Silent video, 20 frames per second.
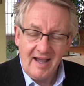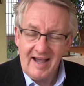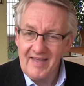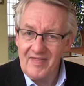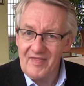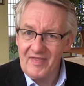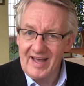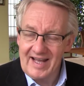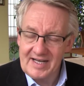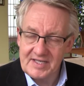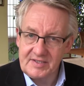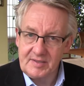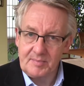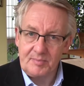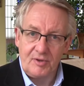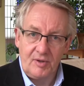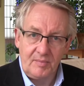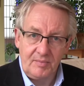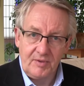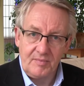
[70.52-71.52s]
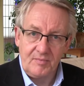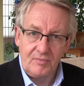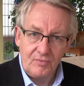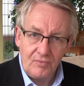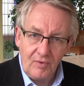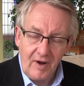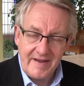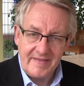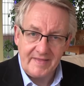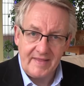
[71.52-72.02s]
and that's the problem
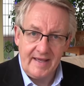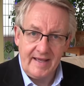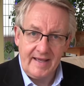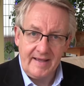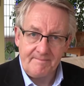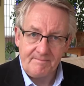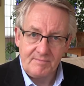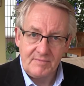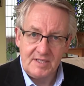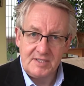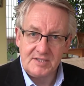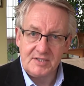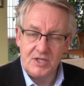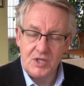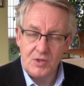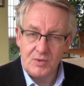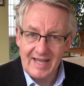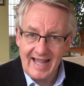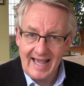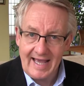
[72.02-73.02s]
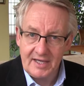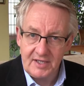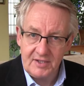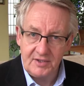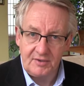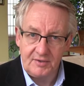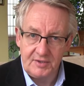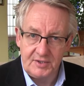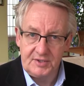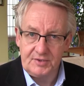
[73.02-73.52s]
right there. Is that you
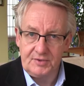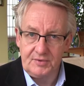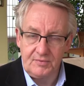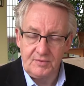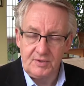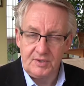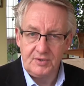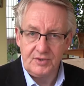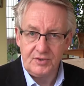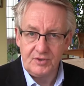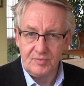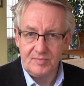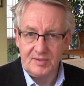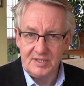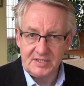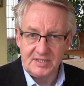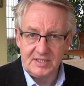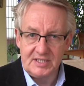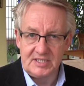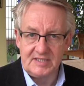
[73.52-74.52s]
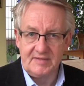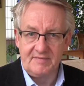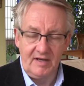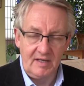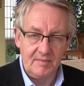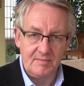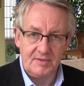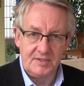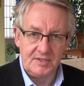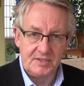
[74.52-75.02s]
cannot do new business
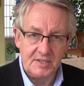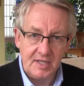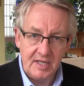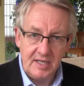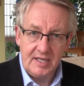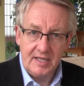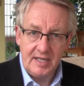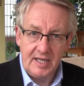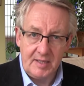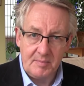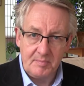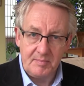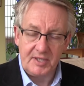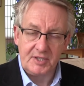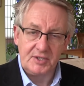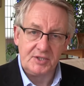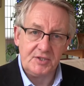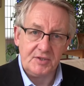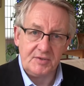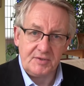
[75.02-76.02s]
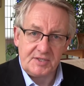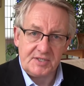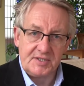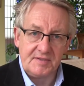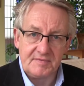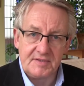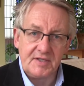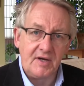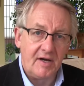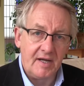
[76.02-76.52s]
developments in big chunks
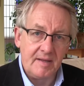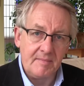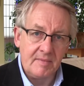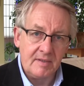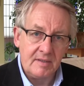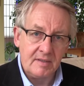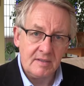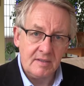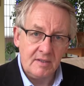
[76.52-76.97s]
of time.